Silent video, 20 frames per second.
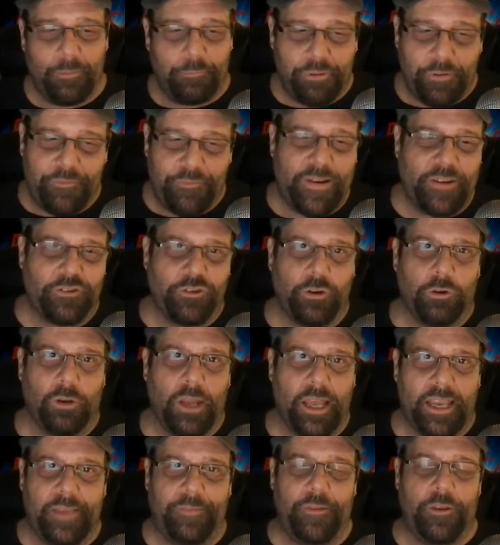professional,
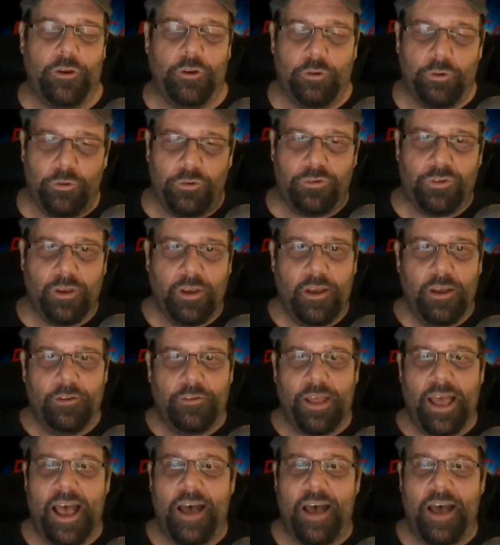like in the news, to